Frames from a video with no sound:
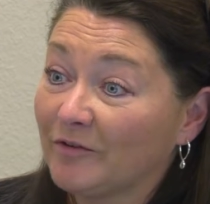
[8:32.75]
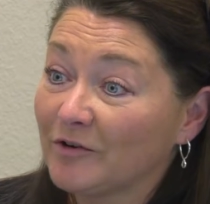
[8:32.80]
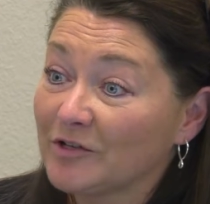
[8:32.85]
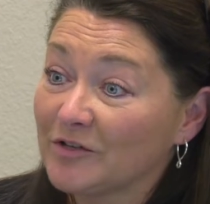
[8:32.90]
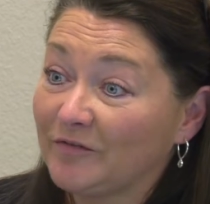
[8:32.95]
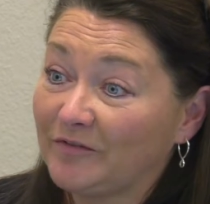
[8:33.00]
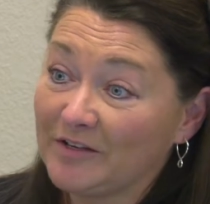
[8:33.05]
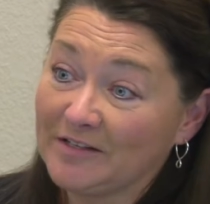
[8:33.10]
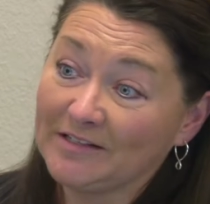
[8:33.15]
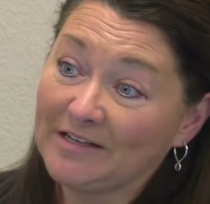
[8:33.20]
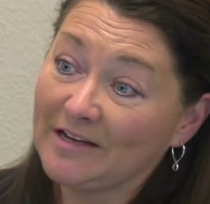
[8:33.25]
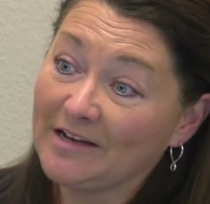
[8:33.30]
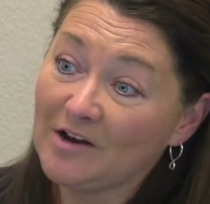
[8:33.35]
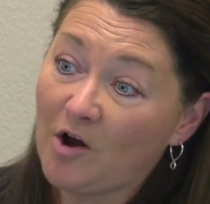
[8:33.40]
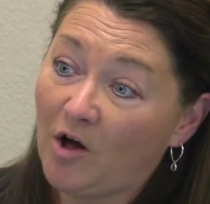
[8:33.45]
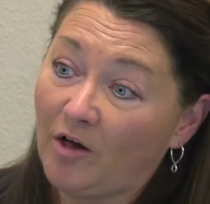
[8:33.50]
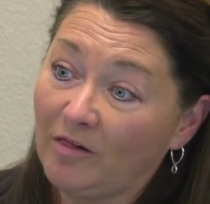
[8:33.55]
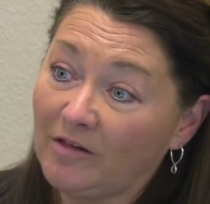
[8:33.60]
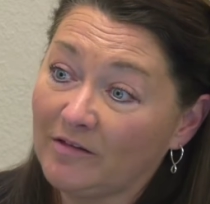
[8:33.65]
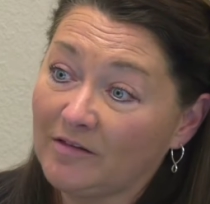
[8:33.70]
first visit,
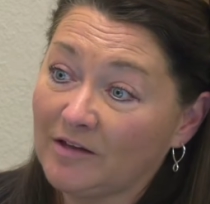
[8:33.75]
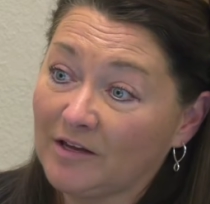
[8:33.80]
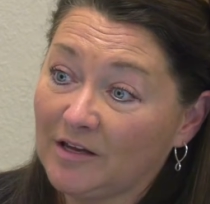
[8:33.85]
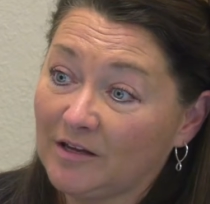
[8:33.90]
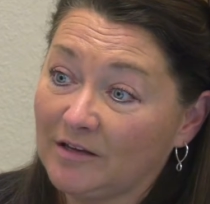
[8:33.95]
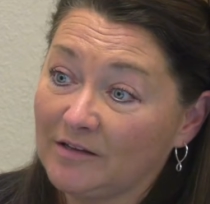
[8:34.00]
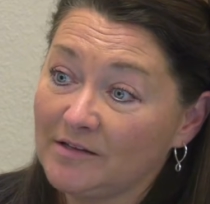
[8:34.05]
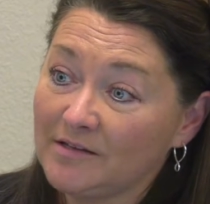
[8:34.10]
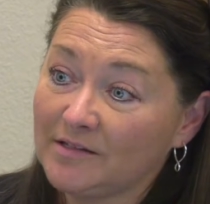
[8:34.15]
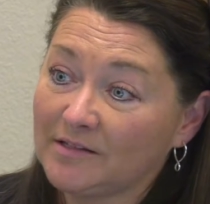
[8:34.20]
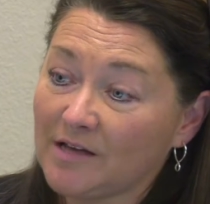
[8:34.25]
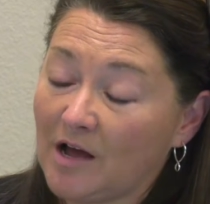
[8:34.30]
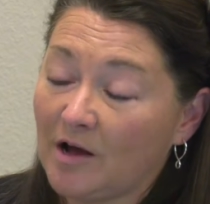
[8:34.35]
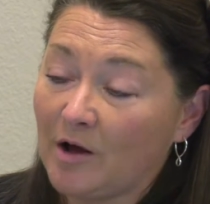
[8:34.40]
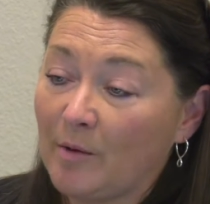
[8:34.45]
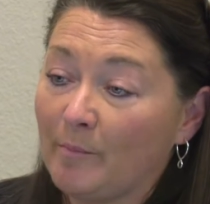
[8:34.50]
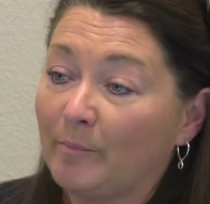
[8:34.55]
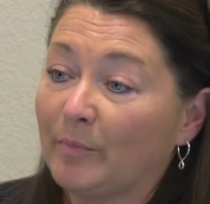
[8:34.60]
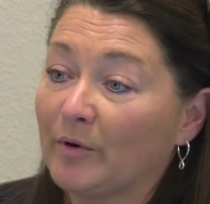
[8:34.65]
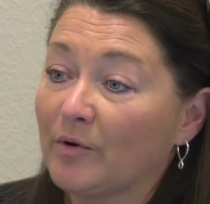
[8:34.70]
all of the kids,
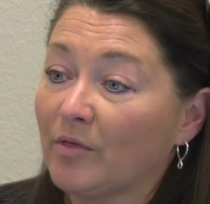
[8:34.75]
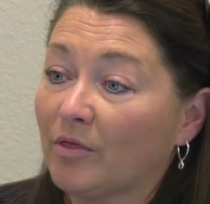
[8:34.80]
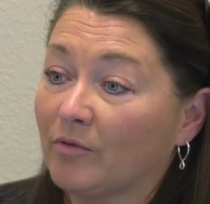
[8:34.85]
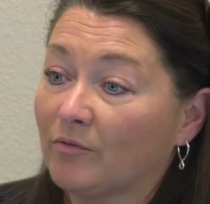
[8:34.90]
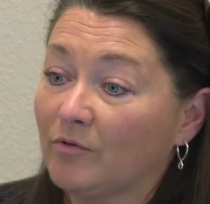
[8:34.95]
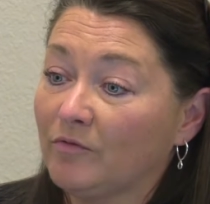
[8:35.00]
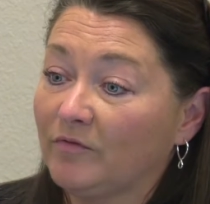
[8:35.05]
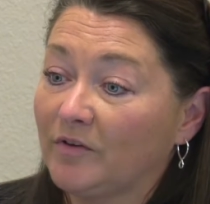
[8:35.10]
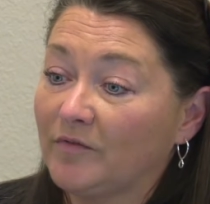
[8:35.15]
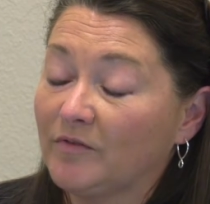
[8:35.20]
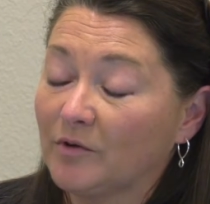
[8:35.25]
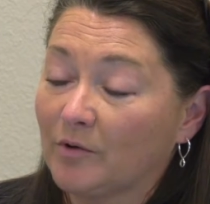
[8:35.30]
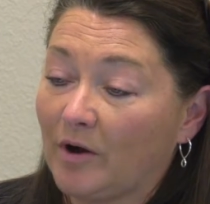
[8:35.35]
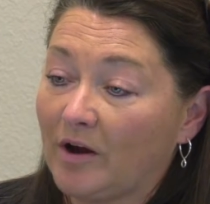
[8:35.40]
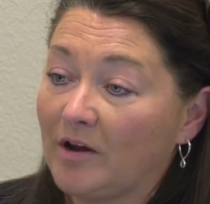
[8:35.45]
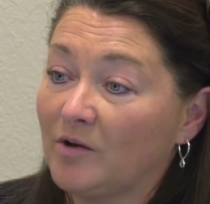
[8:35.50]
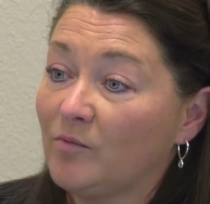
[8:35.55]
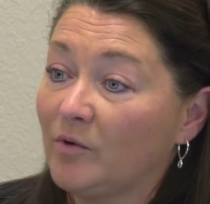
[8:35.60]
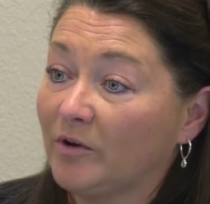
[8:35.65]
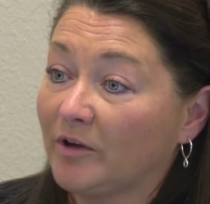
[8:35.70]
birth through 5th
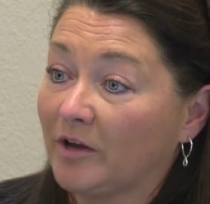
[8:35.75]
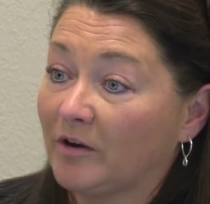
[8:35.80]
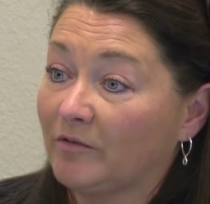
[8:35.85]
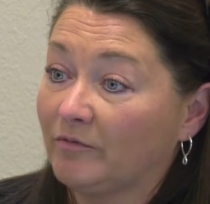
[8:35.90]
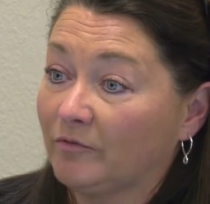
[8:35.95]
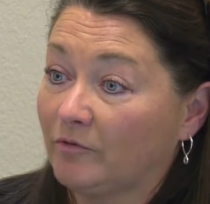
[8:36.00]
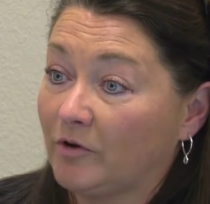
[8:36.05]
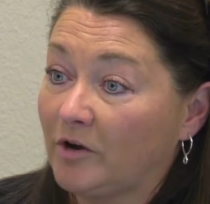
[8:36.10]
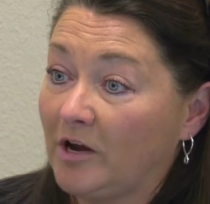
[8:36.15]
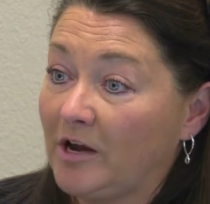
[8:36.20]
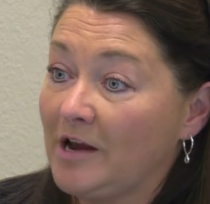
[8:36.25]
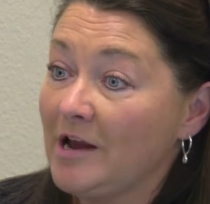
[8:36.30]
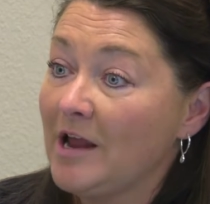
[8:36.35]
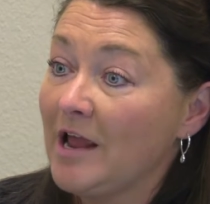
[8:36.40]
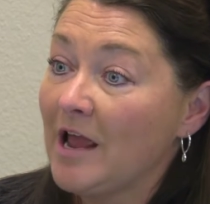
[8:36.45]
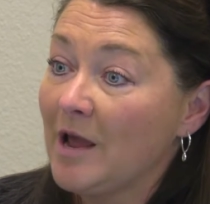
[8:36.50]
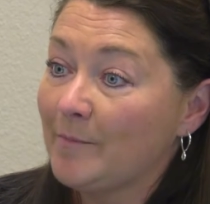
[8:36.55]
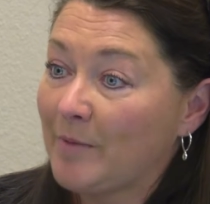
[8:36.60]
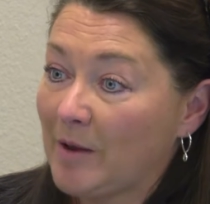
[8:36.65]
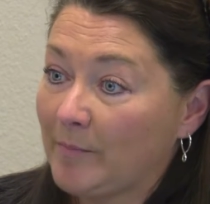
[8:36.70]
grade, will get a free
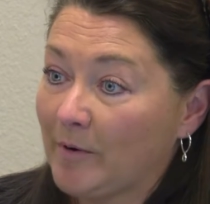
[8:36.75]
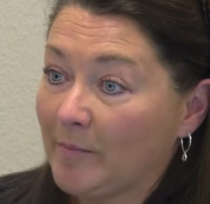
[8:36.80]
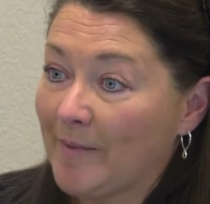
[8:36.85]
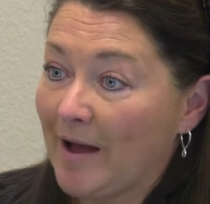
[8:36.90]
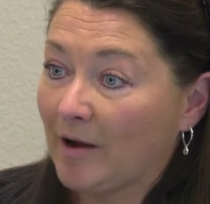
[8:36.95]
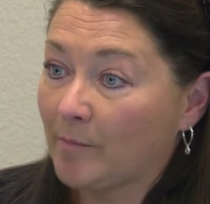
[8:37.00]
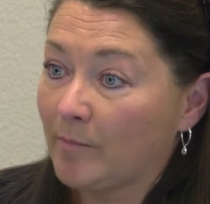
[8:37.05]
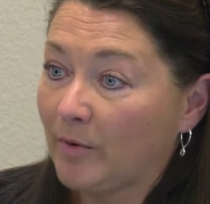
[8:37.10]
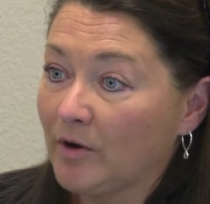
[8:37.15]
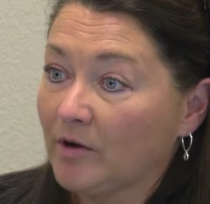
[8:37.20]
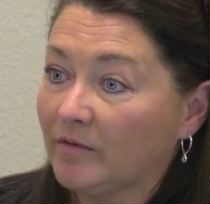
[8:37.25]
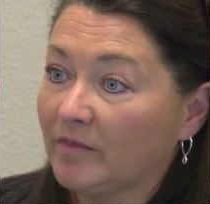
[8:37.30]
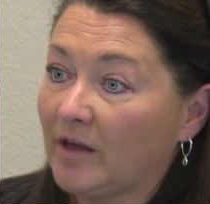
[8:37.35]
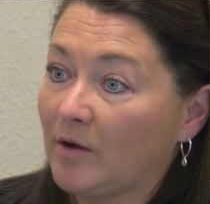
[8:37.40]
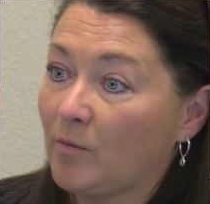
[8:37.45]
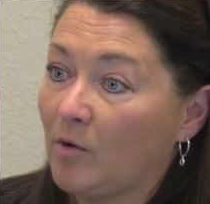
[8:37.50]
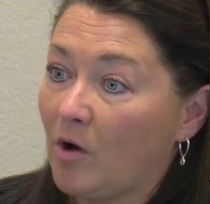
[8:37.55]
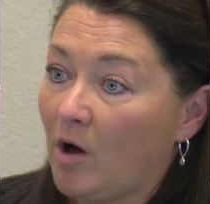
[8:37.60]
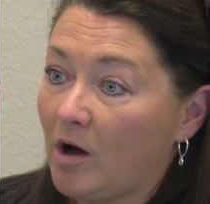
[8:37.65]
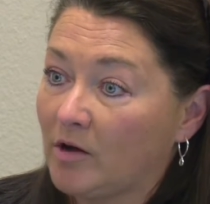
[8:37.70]
paperback book. They
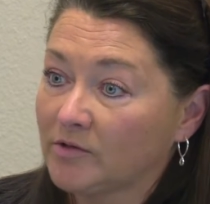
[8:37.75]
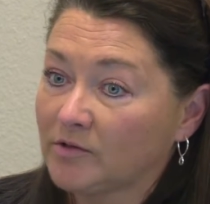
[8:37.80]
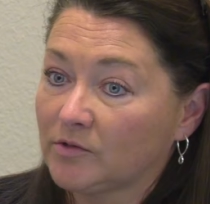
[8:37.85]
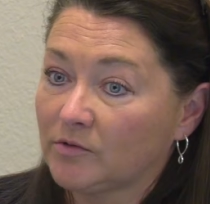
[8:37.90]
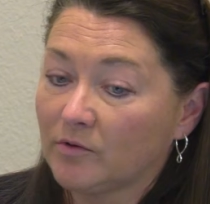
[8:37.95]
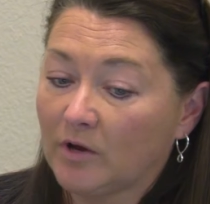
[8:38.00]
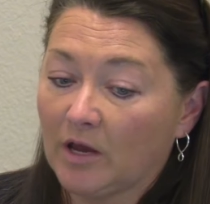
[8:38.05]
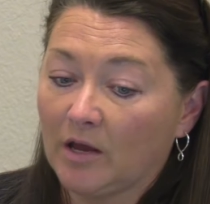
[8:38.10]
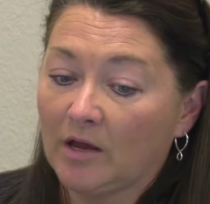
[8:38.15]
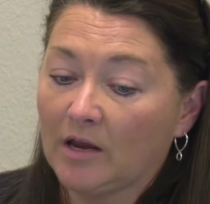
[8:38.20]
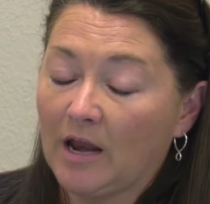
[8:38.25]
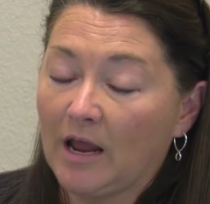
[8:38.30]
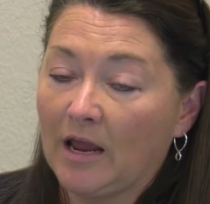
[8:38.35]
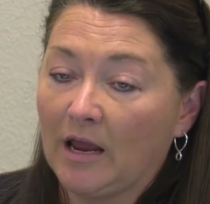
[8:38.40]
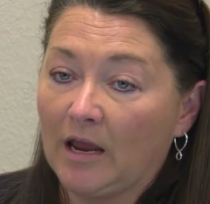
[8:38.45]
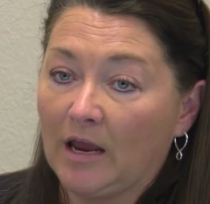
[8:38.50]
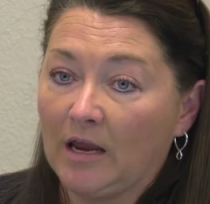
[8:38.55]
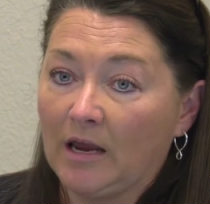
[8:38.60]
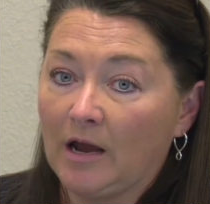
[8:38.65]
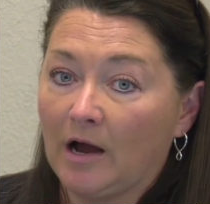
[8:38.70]
will also get
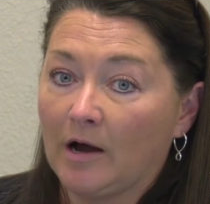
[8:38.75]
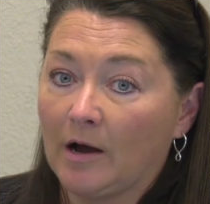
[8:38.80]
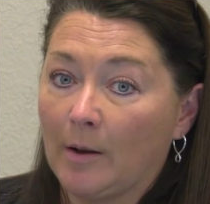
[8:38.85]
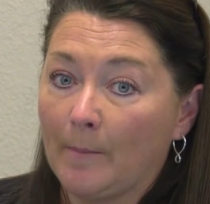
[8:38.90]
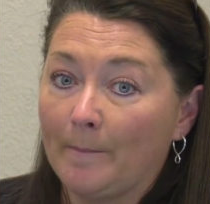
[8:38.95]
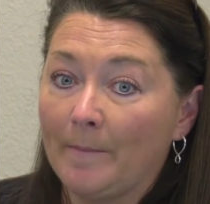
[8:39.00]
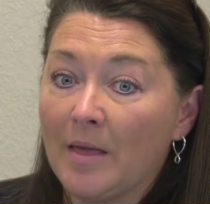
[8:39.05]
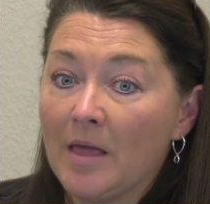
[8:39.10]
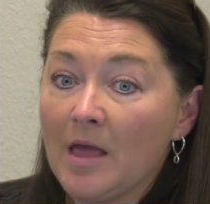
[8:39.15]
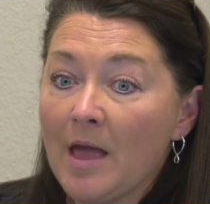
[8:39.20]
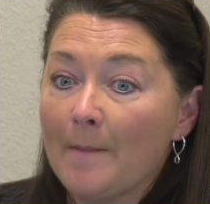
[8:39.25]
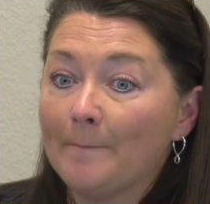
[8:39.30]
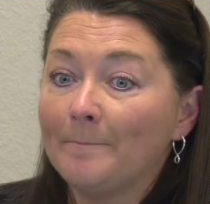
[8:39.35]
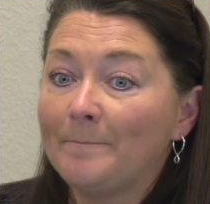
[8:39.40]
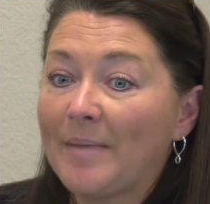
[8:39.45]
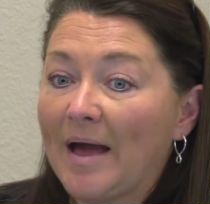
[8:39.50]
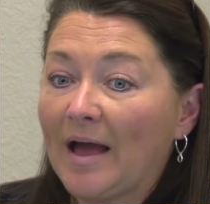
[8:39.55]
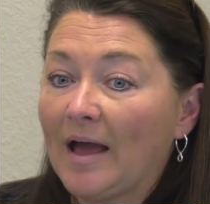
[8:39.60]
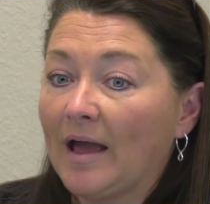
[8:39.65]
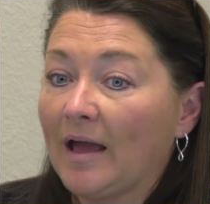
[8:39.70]
a
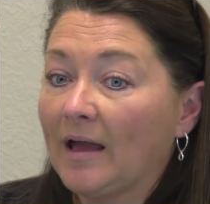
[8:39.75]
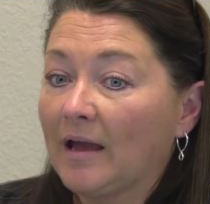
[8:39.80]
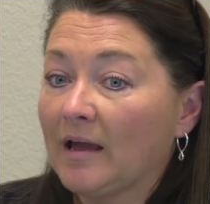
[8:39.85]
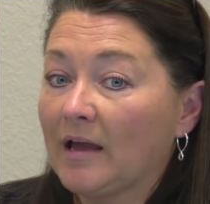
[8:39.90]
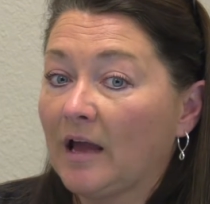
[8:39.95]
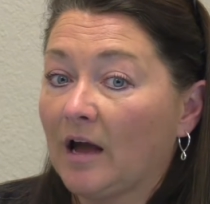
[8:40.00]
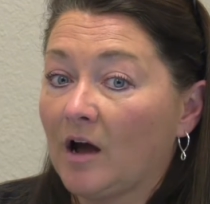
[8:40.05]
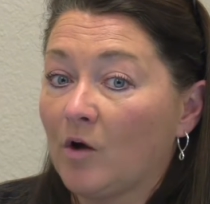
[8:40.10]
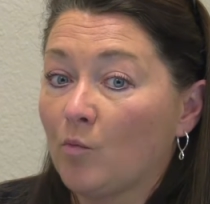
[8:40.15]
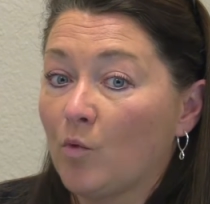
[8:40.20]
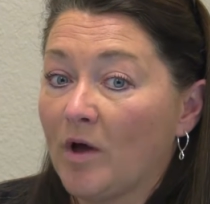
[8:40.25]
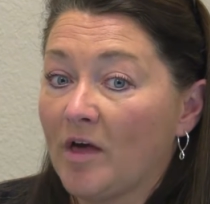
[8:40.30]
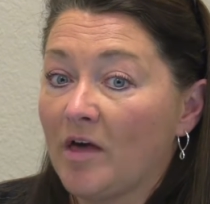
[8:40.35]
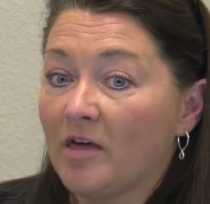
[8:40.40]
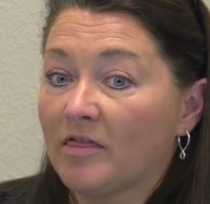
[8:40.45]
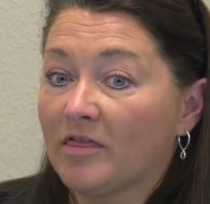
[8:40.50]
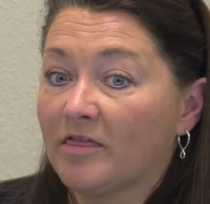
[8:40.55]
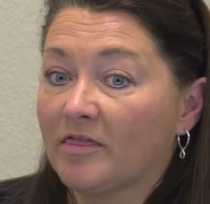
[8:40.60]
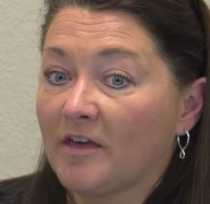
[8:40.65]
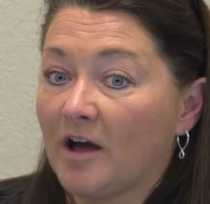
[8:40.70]
bag
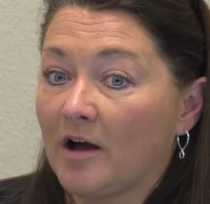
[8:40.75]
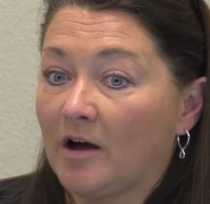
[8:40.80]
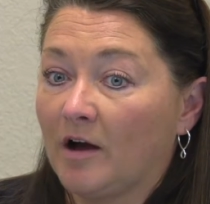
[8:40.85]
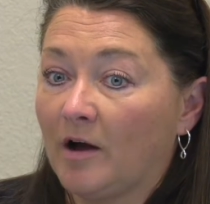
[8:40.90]
with